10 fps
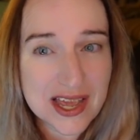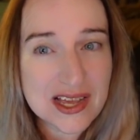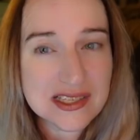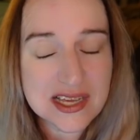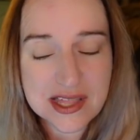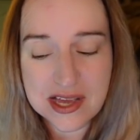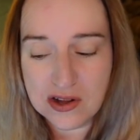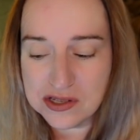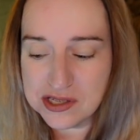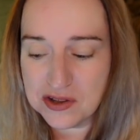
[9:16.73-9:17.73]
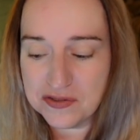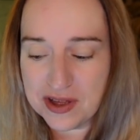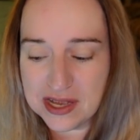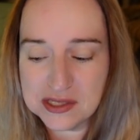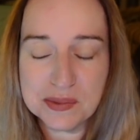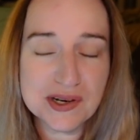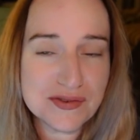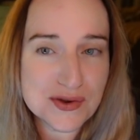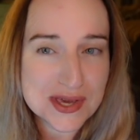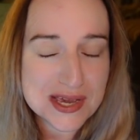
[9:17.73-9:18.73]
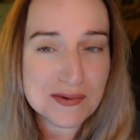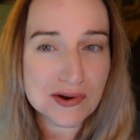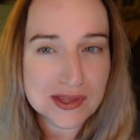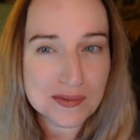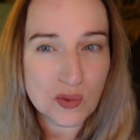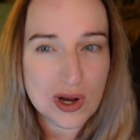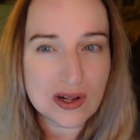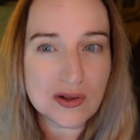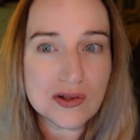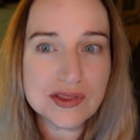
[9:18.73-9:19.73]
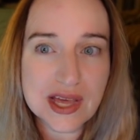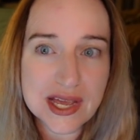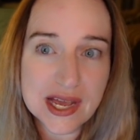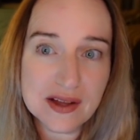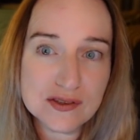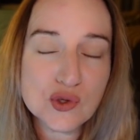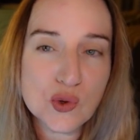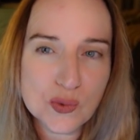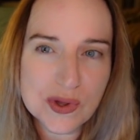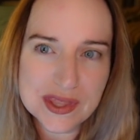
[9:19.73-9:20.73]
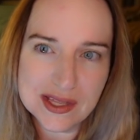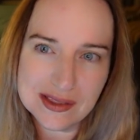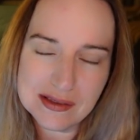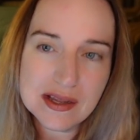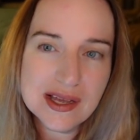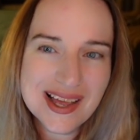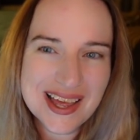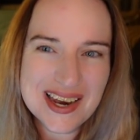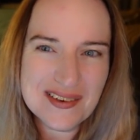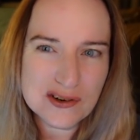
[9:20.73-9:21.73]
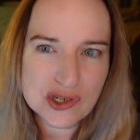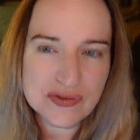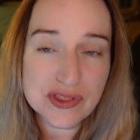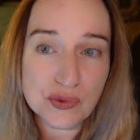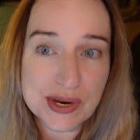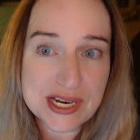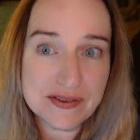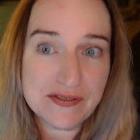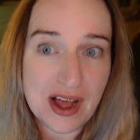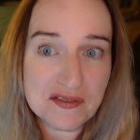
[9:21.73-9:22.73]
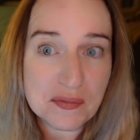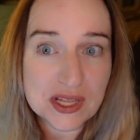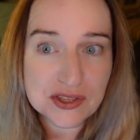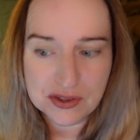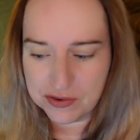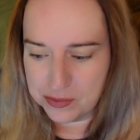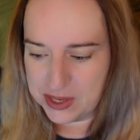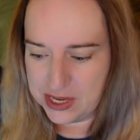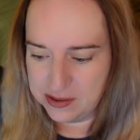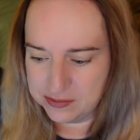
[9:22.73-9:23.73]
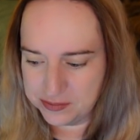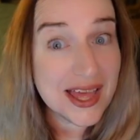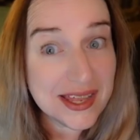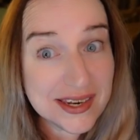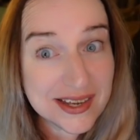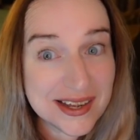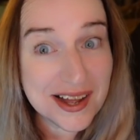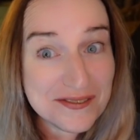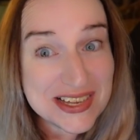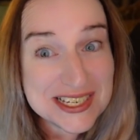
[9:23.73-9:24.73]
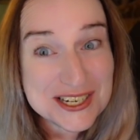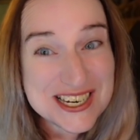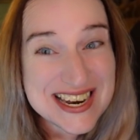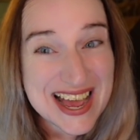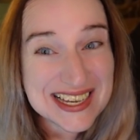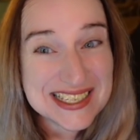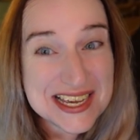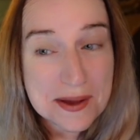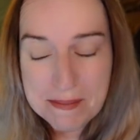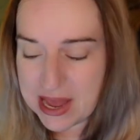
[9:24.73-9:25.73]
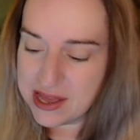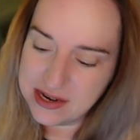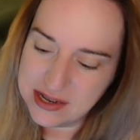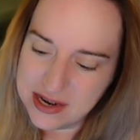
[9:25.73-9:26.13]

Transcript: can't say they all sell fast, but if you keyword them well, they have sold within an average of three to five months for me. Then a vintage Nexium Man, a